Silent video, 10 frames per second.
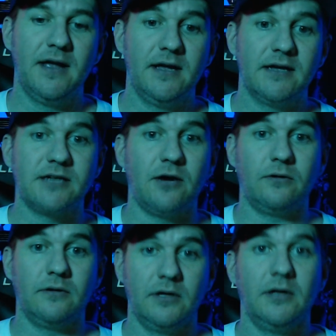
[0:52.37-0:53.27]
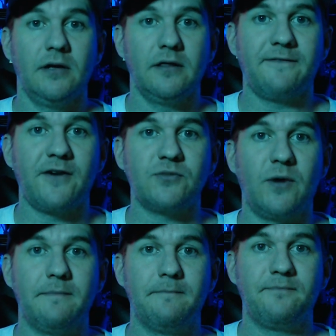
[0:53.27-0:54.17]
So the first
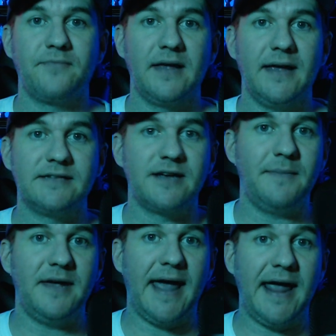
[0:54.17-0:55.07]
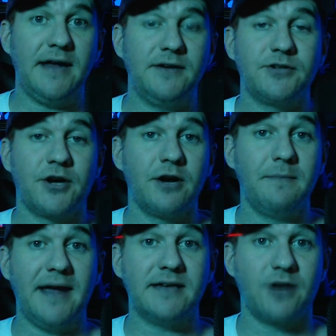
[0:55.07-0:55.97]
one is going to be a
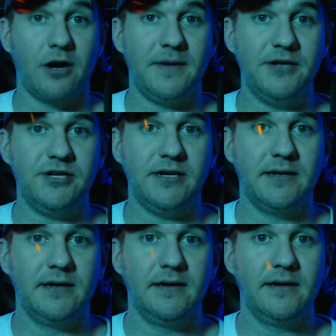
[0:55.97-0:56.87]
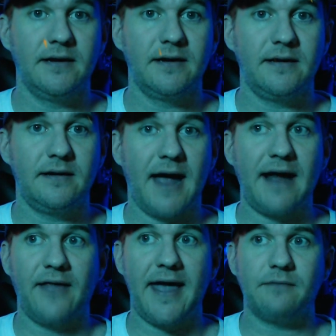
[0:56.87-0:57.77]
turn-based RPG,
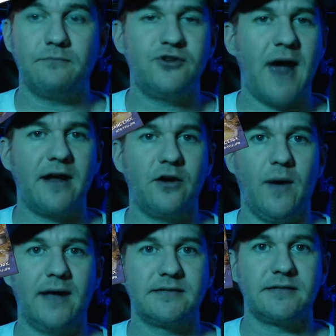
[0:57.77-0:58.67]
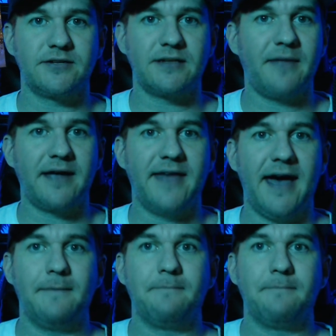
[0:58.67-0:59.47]
kind of like Dragon Quest or something like that.